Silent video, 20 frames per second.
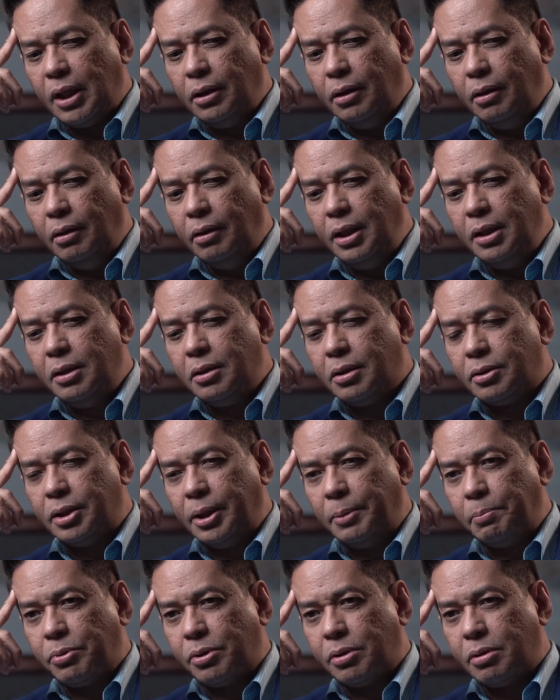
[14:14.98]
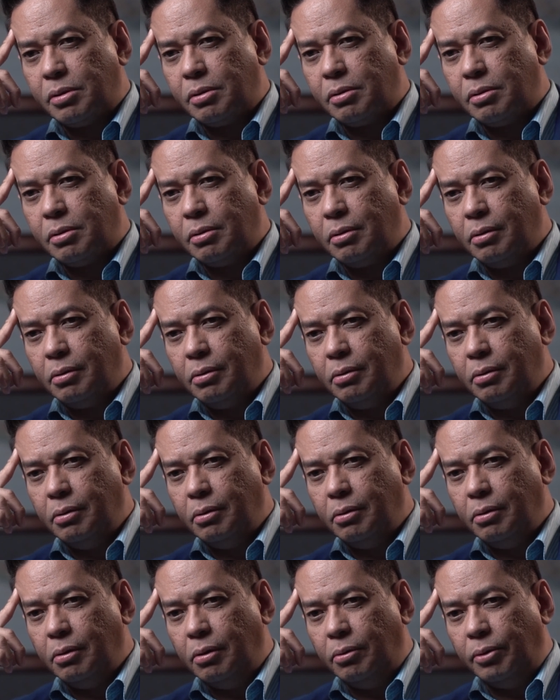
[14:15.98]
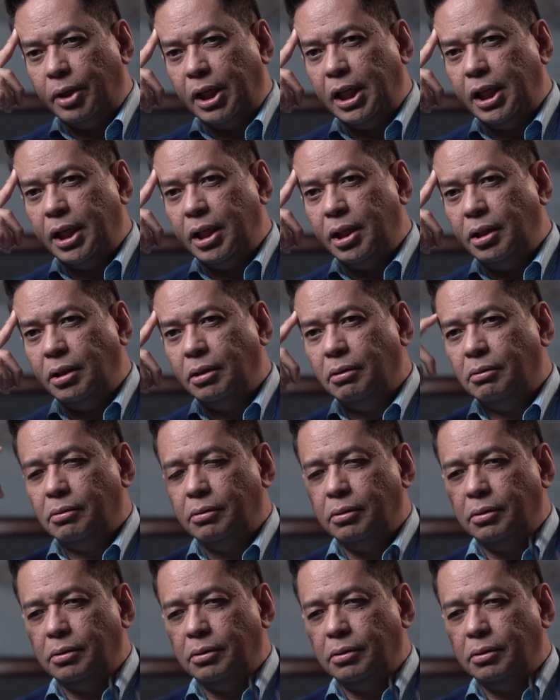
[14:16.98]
these trips really